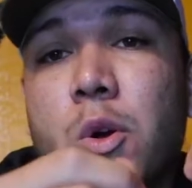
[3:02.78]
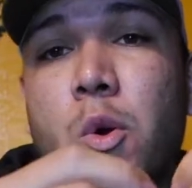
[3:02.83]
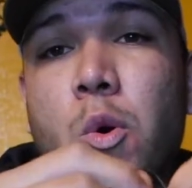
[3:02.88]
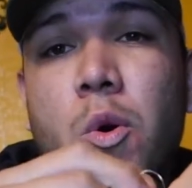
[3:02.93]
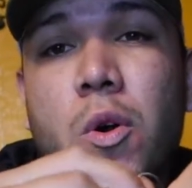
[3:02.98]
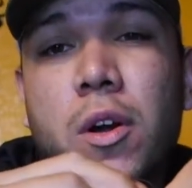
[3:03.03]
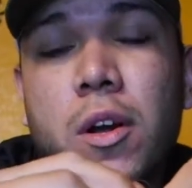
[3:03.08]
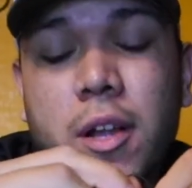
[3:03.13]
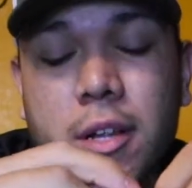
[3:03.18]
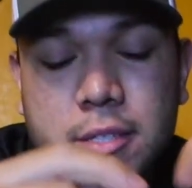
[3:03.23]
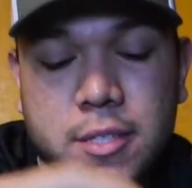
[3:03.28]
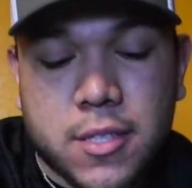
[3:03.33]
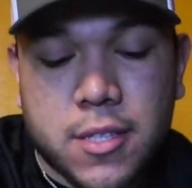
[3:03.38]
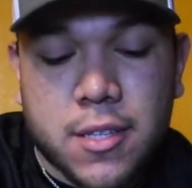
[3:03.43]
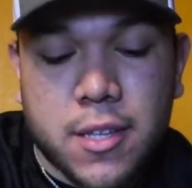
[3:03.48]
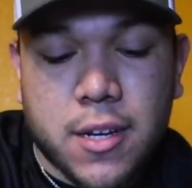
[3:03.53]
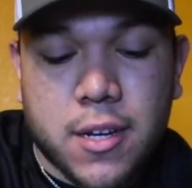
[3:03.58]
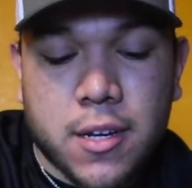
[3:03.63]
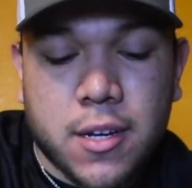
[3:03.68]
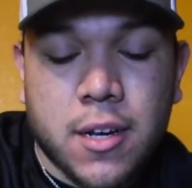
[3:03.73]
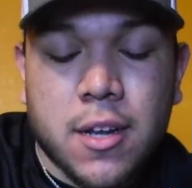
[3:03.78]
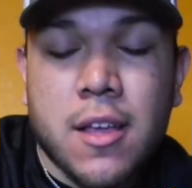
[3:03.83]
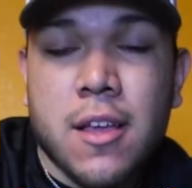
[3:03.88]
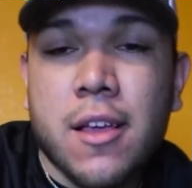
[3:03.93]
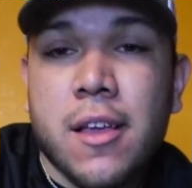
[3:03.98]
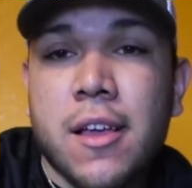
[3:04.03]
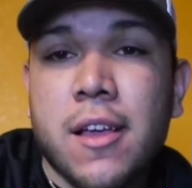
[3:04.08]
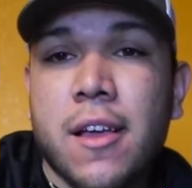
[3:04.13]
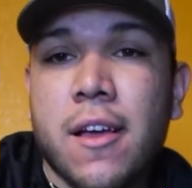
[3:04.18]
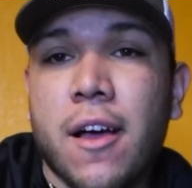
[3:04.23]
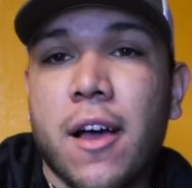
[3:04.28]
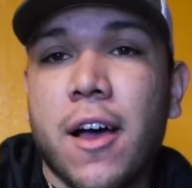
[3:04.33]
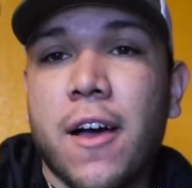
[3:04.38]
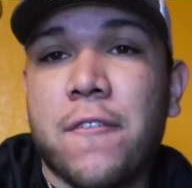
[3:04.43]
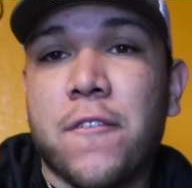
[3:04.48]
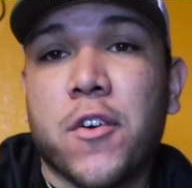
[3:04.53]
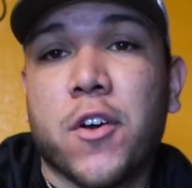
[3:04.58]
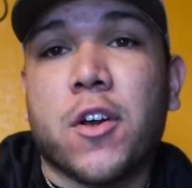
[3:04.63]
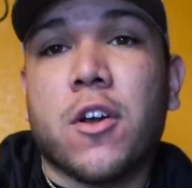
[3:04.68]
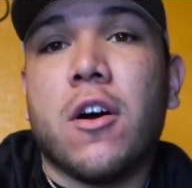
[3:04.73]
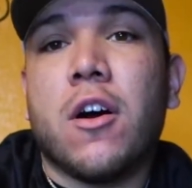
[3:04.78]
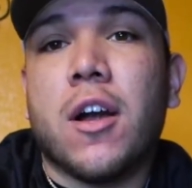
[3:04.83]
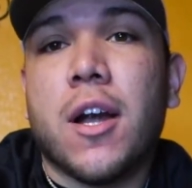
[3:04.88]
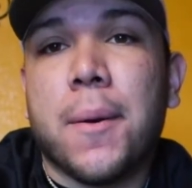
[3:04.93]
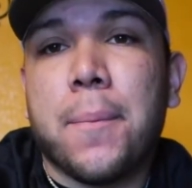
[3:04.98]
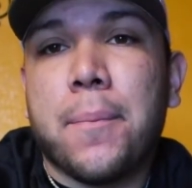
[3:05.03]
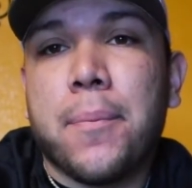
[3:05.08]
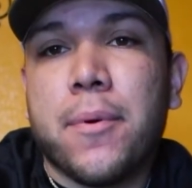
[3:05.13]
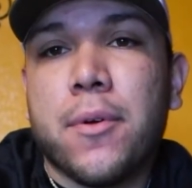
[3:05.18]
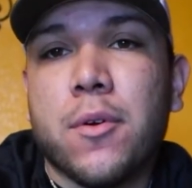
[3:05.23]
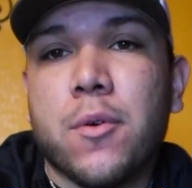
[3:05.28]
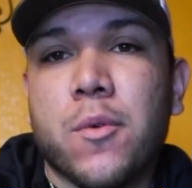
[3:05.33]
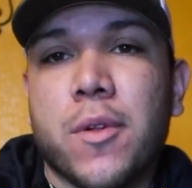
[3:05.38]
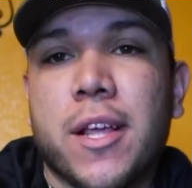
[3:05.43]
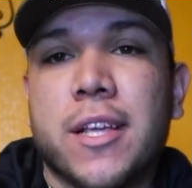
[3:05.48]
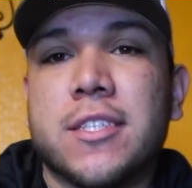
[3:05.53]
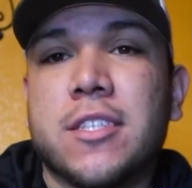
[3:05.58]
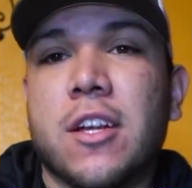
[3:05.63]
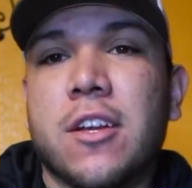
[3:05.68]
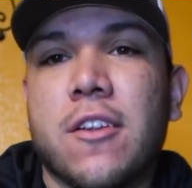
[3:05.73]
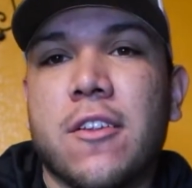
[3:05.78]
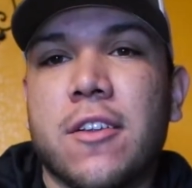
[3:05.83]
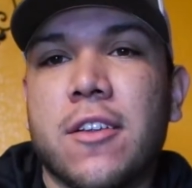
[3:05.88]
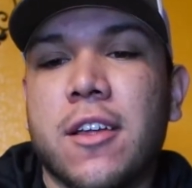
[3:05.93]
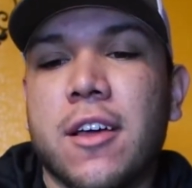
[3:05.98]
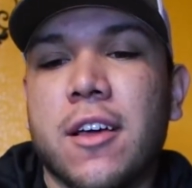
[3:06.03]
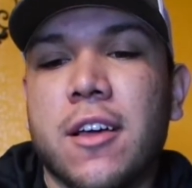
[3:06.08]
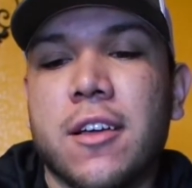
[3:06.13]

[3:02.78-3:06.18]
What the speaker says: corn onto there for carp when I started